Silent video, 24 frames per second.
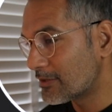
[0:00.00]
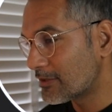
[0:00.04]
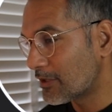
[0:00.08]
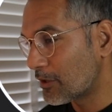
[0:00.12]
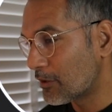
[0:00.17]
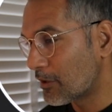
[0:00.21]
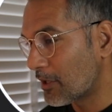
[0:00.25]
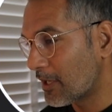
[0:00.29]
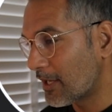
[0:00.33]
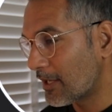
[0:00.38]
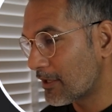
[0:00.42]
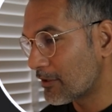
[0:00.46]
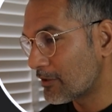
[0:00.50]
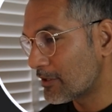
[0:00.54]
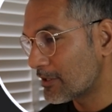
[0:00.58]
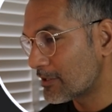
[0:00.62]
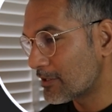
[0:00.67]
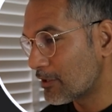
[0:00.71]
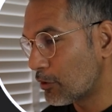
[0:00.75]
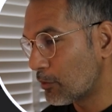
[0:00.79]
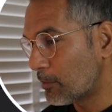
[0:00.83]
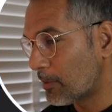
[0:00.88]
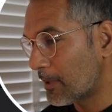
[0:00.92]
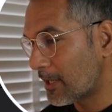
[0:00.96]
So click on
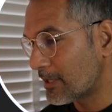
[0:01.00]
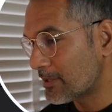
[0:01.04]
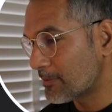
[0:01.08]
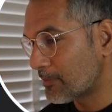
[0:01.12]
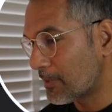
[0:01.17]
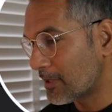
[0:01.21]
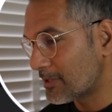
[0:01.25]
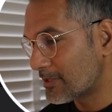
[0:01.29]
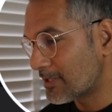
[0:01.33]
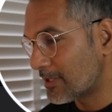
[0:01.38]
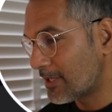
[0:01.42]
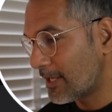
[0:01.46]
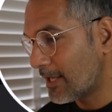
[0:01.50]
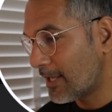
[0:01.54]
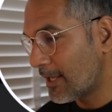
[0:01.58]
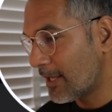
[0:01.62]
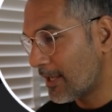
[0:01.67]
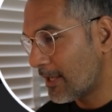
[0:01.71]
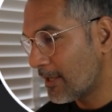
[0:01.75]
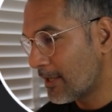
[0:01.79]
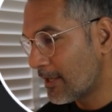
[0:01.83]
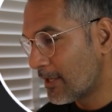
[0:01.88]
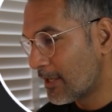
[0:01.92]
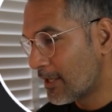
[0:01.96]
this little plus button
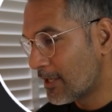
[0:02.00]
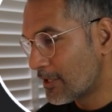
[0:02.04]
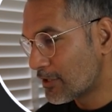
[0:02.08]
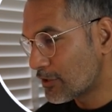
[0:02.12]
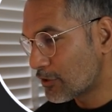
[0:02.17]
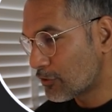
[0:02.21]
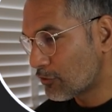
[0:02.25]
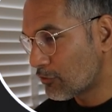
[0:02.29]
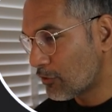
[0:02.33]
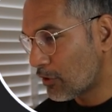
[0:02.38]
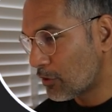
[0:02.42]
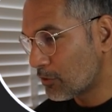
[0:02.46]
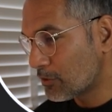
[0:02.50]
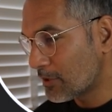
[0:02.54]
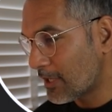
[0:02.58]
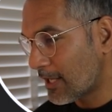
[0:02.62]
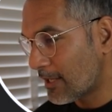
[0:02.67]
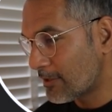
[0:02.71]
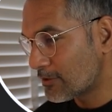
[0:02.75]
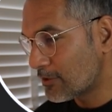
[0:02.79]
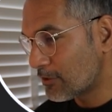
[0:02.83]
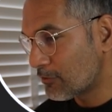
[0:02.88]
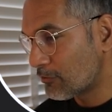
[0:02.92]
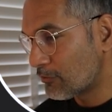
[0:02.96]
here, scroll
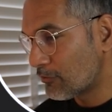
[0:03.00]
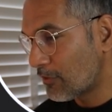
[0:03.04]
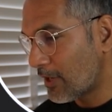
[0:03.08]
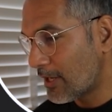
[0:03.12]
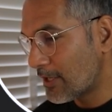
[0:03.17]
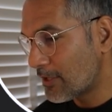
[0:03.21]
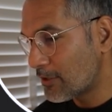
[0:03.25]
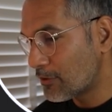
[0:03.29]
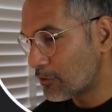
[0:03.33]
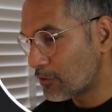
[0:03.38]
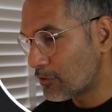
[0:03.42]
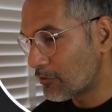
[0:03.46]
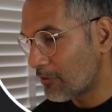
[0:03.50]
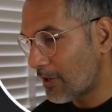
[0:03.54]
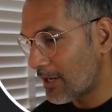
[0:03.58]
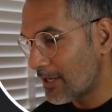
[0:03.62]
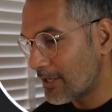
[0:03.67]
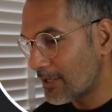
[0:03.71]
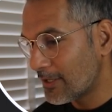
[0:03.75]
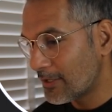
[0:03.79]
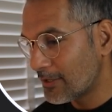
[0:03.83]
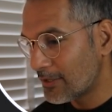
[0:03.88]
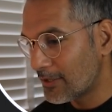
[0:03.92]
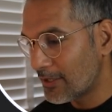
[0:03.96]
down to radial
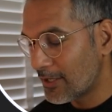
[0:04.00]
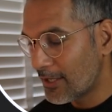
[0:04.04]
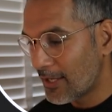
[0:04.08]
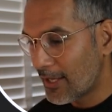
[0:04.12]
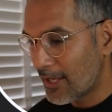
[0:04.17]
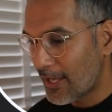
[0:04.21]
gradient,